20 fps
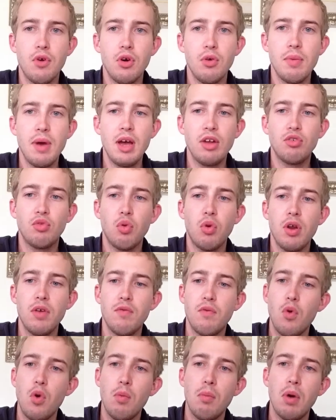for about
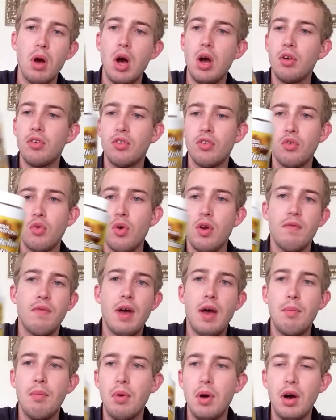24 bucks,
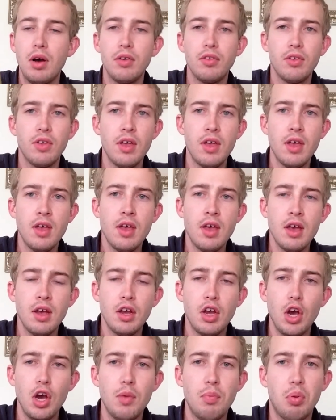25 bucks.
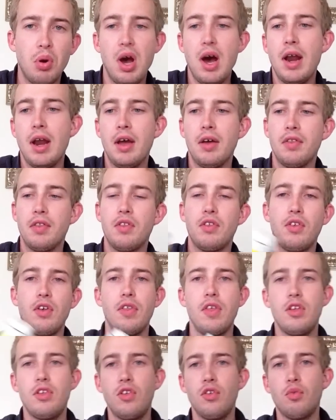Good product.
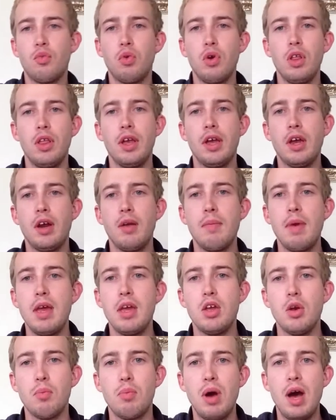So this is really going to
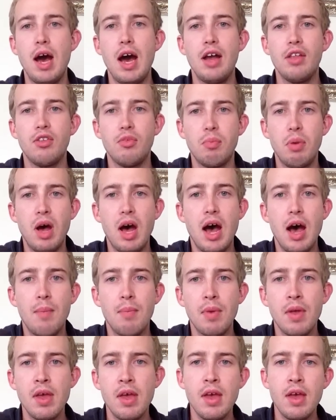make your pods
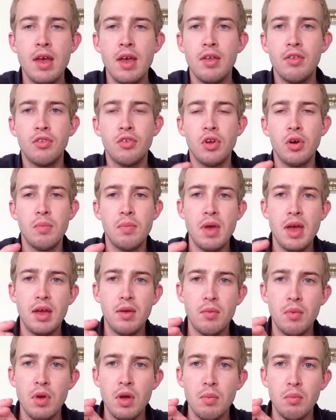pop. It's going to
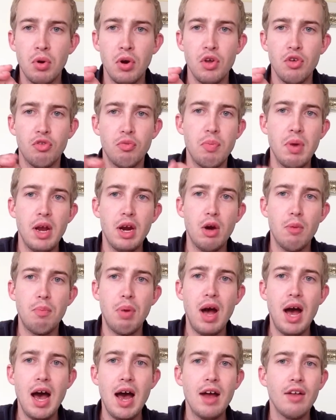make produce bigger
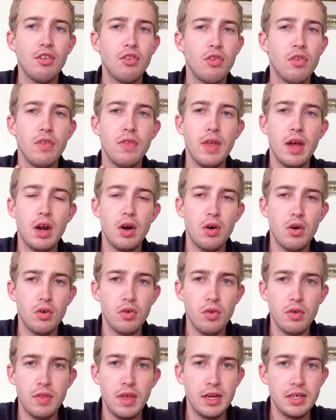pods that
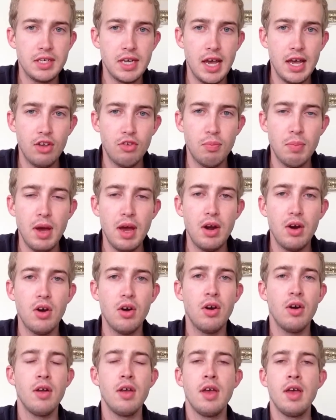are that taste
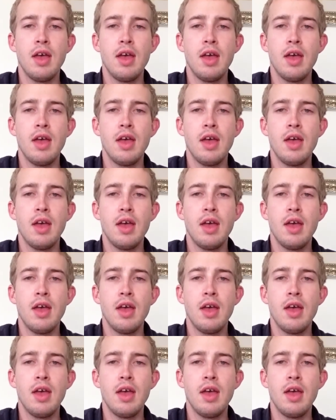better